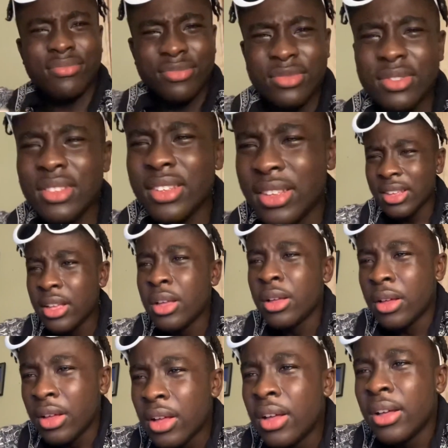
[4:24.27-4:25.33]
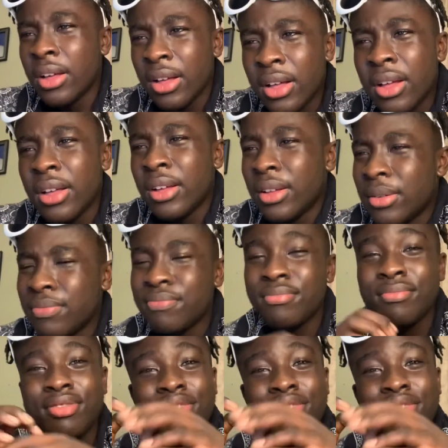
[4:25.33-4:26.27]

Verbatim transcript: you're the reason I believe in love.